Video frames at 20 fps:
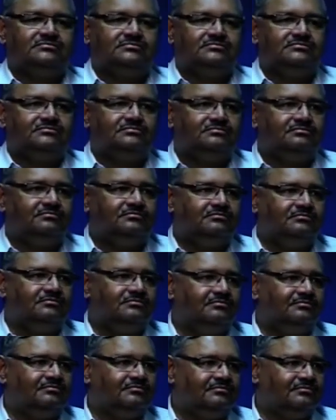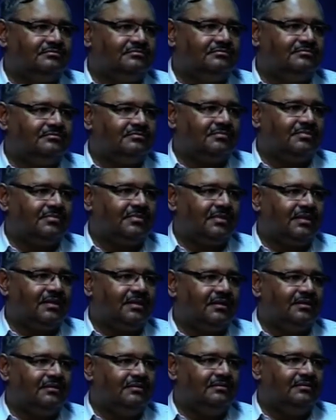
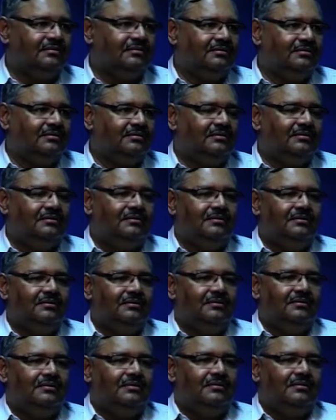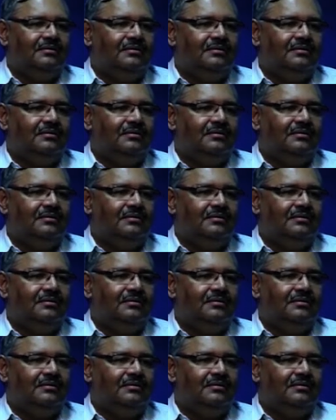Nobody speaks.